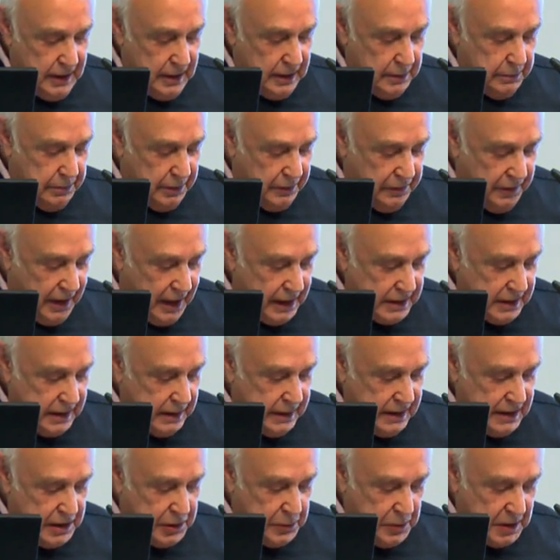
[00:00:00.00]
and
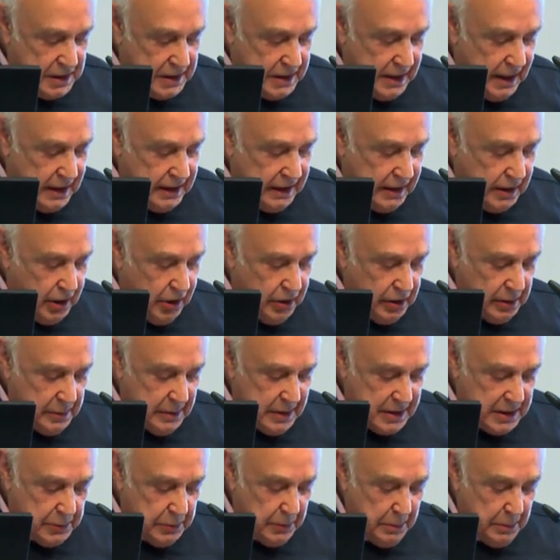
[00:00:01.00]
provided this was done, economies